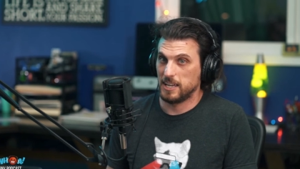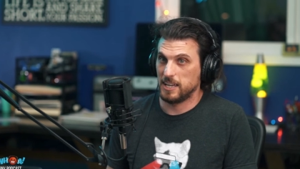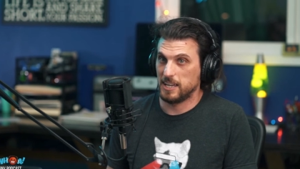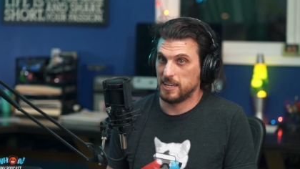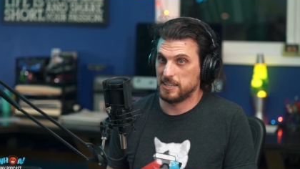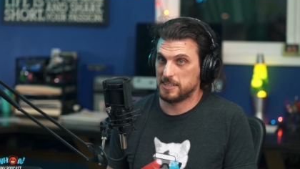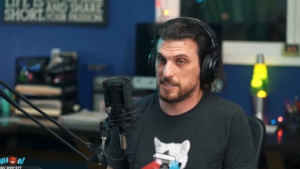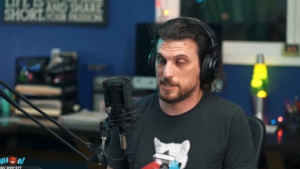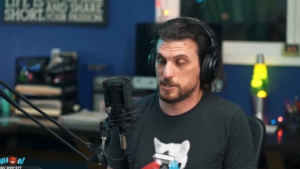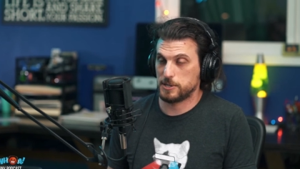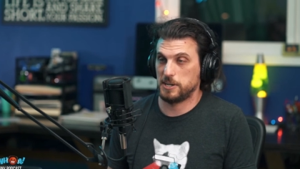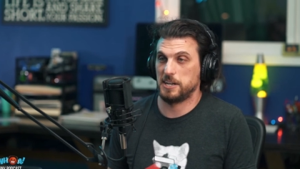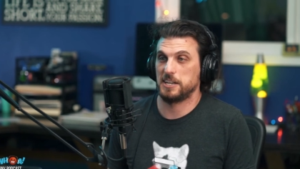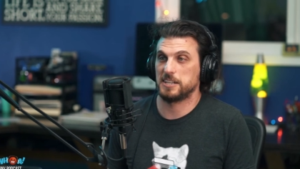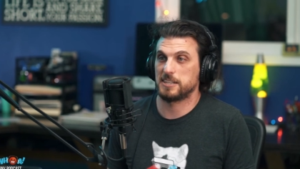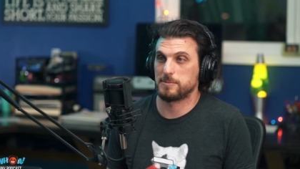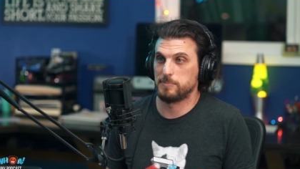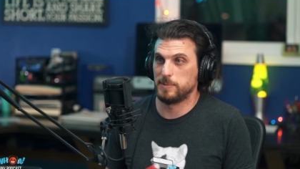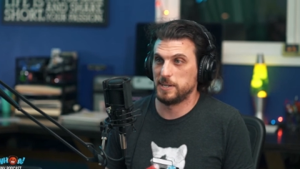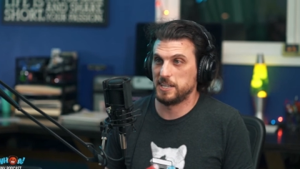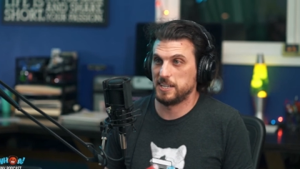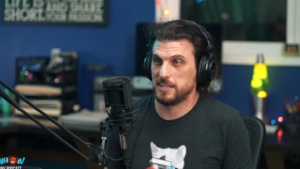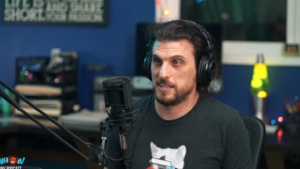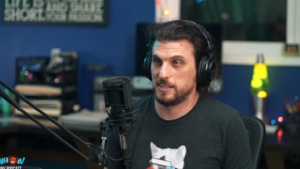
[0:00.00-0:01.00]
It's
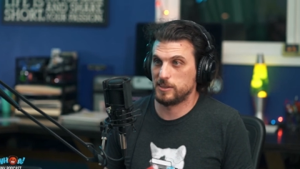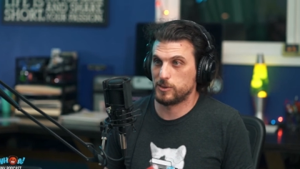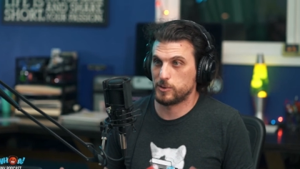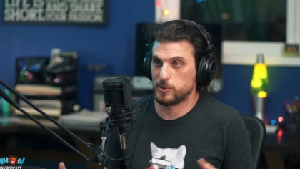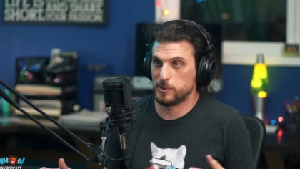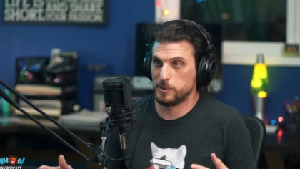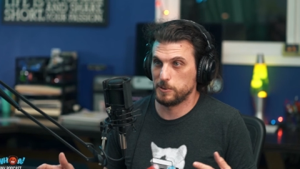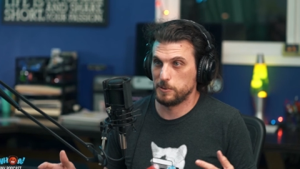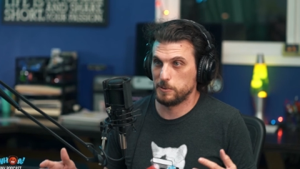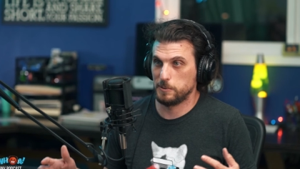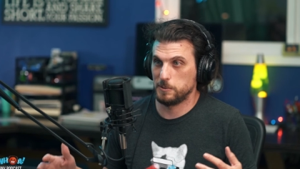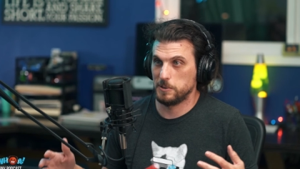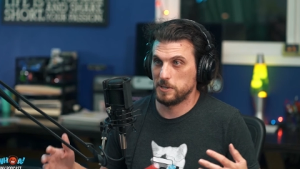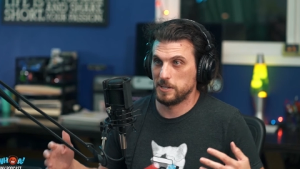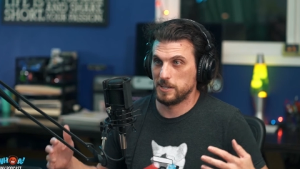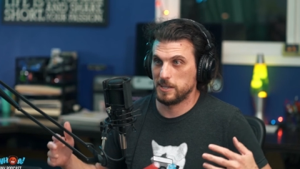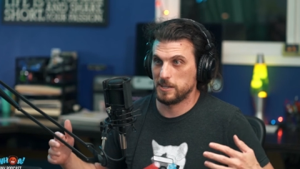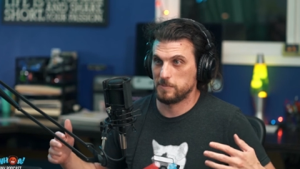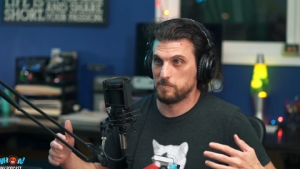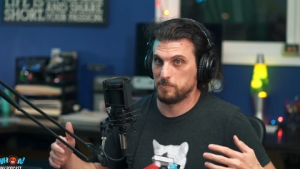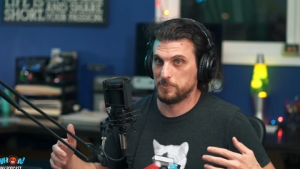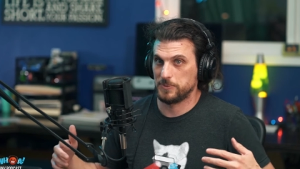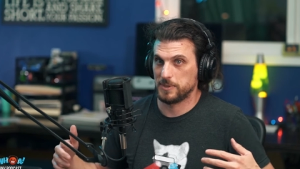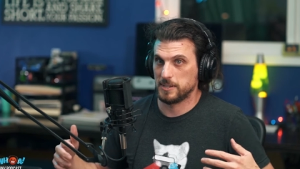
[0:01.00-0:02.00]
transmitted through
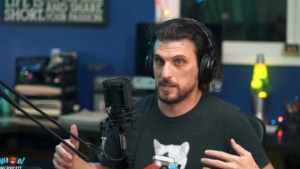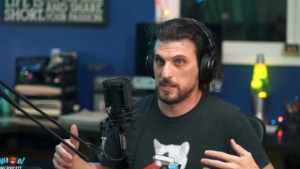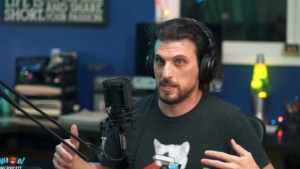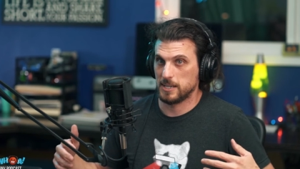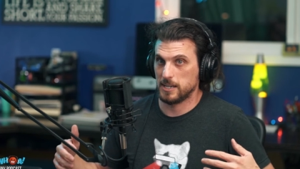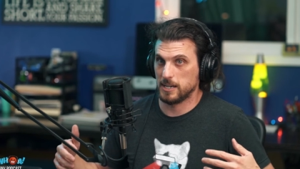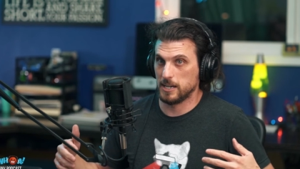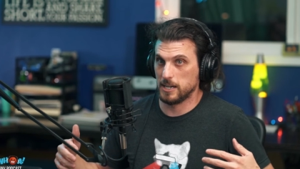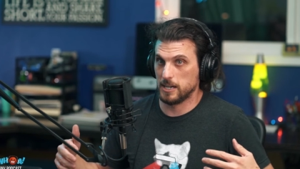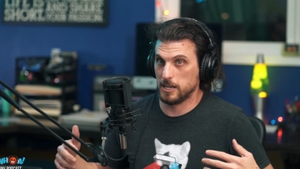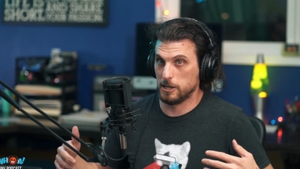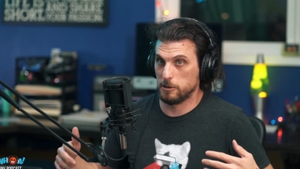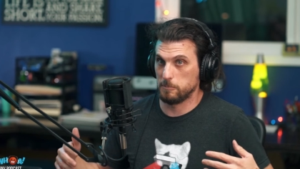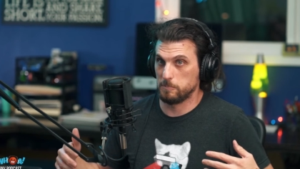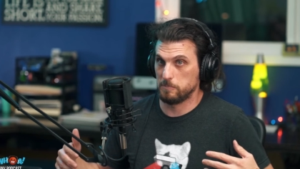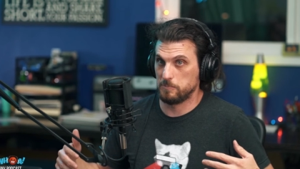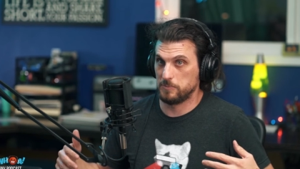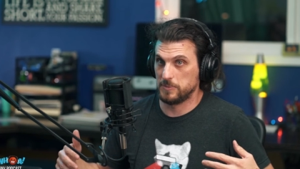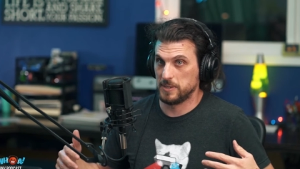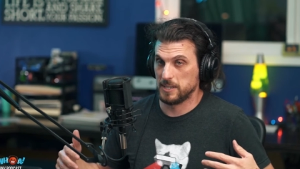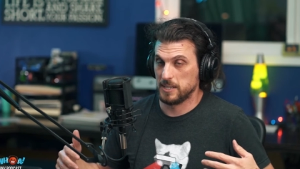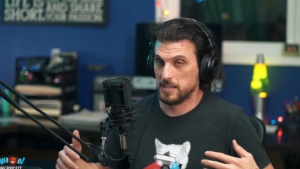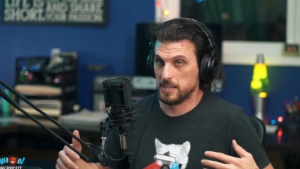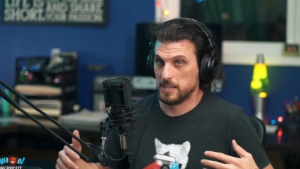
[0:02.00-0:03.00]

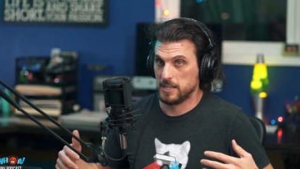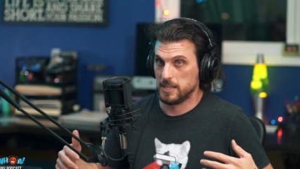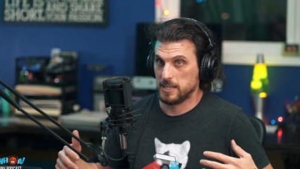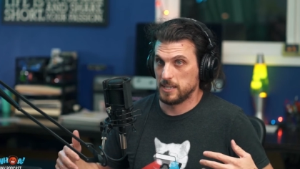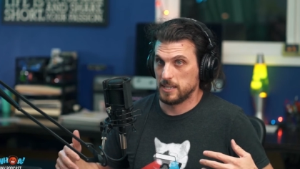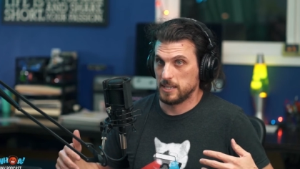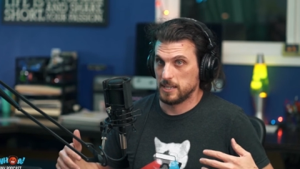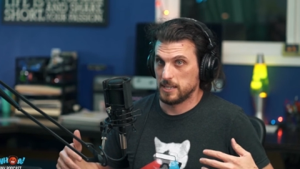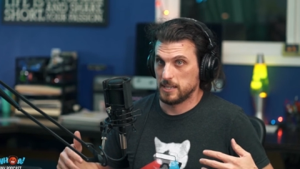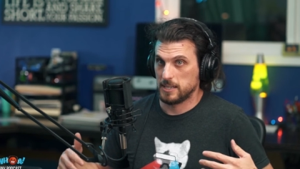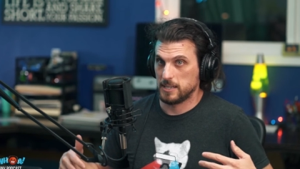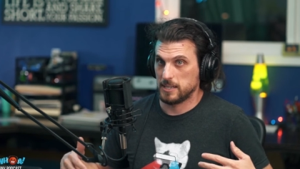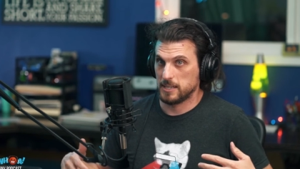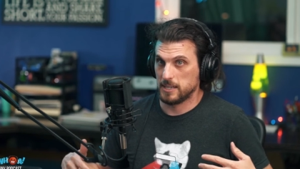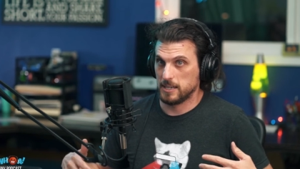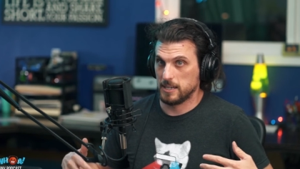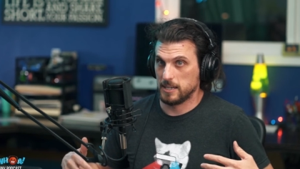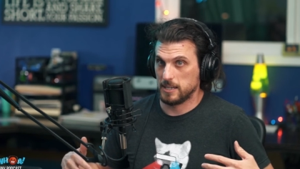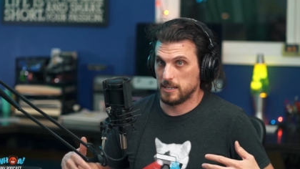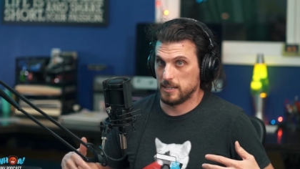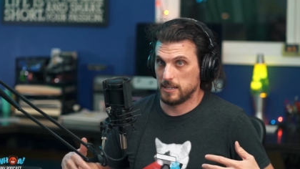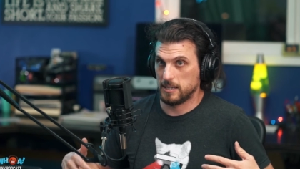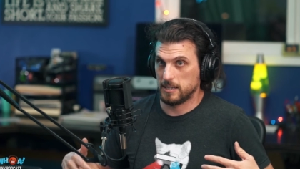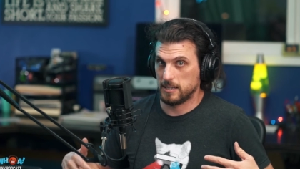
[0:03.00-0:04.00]
um
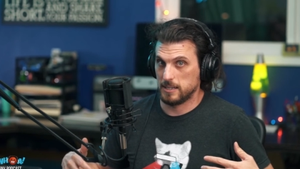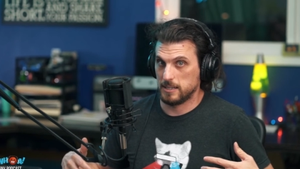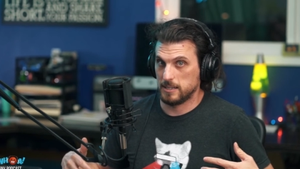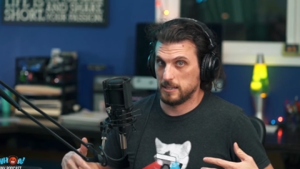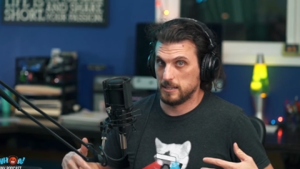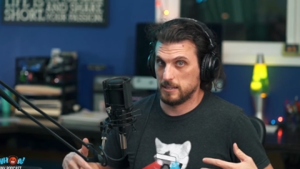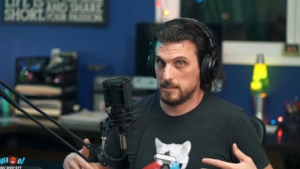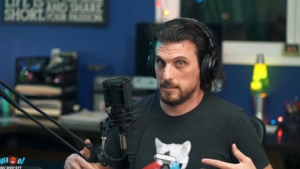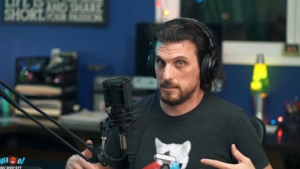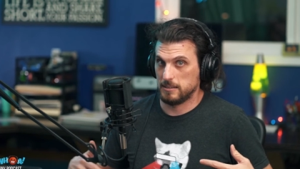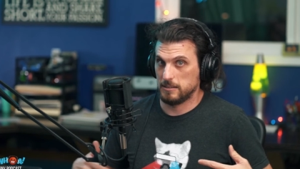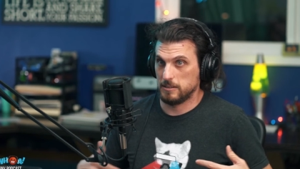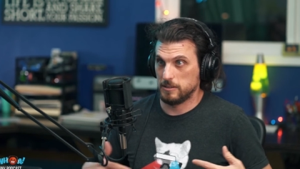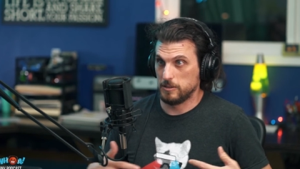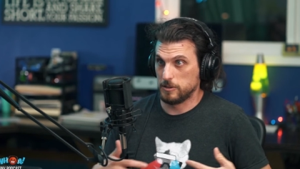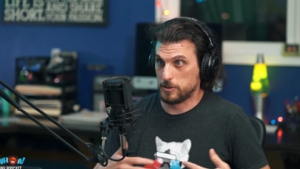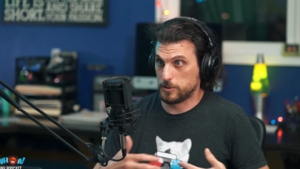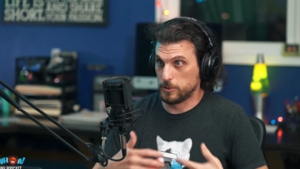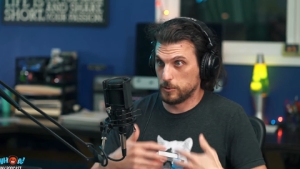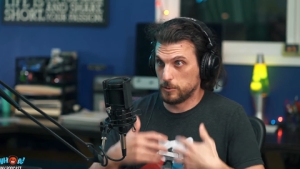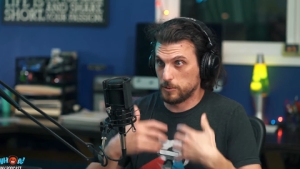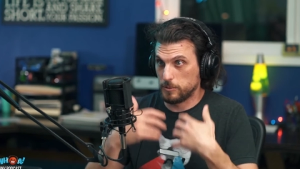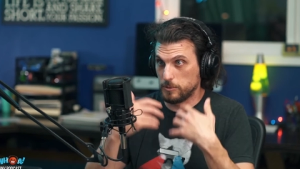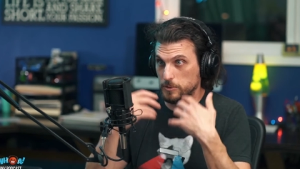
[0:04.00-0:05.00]
uh
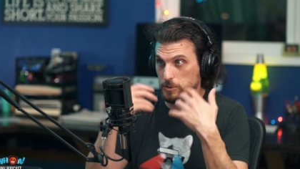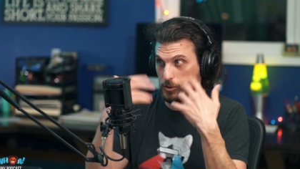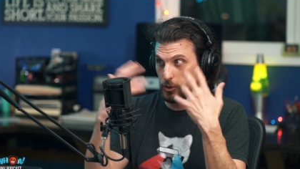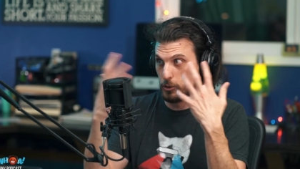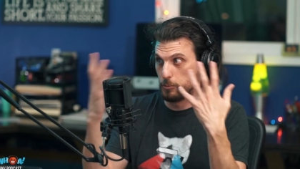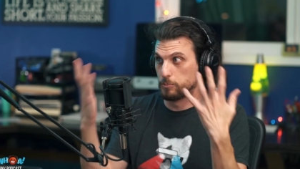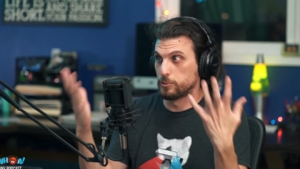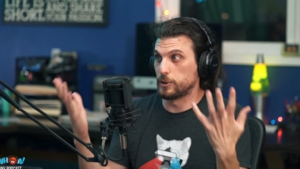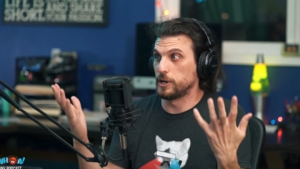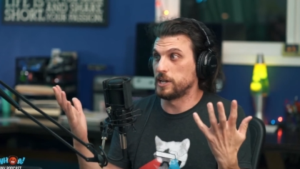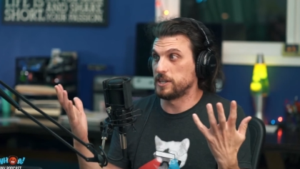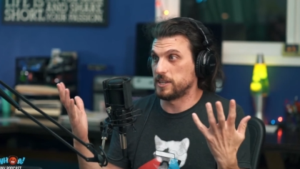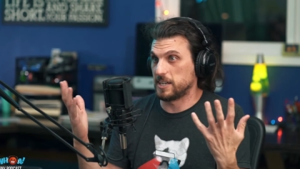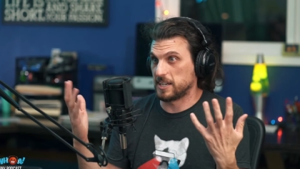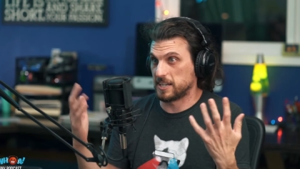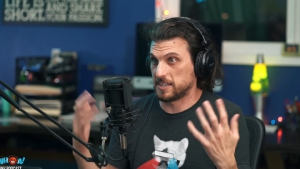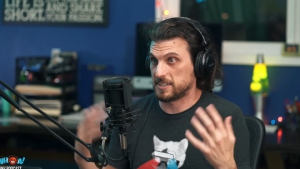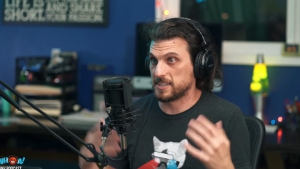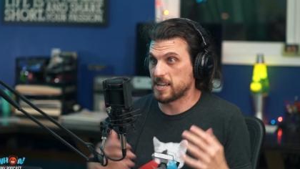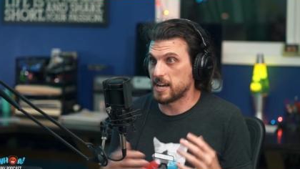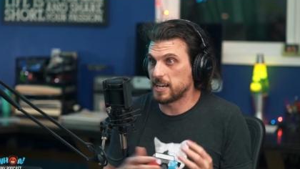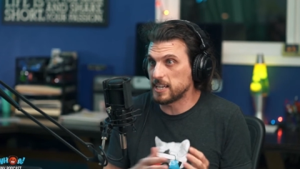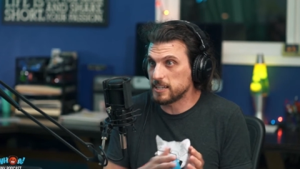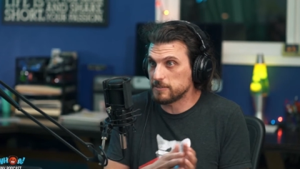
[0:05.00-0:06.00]
through through breathing.
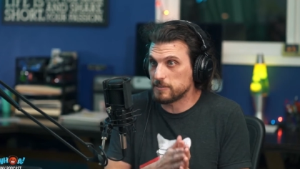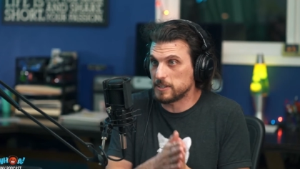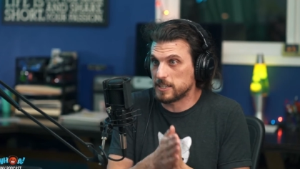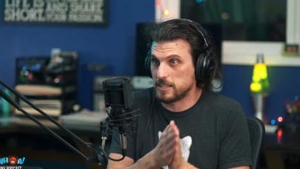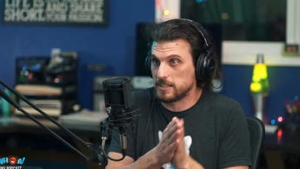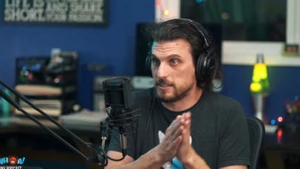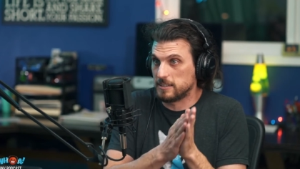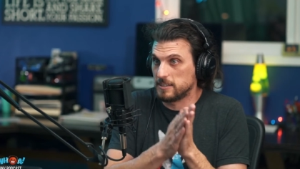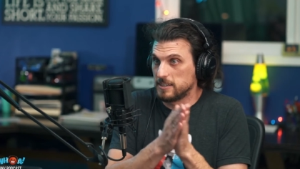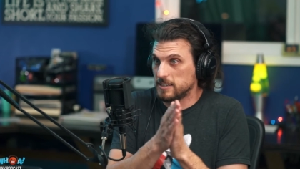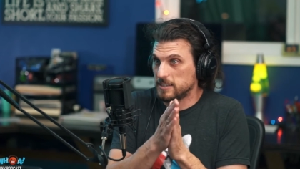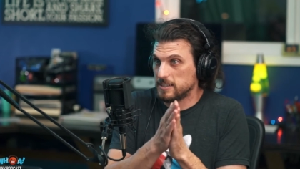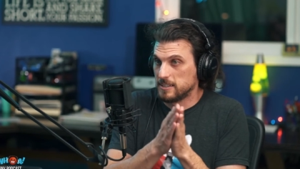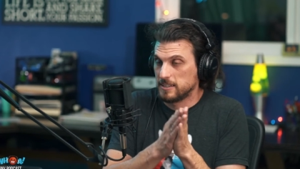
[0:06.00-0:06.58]
It's not even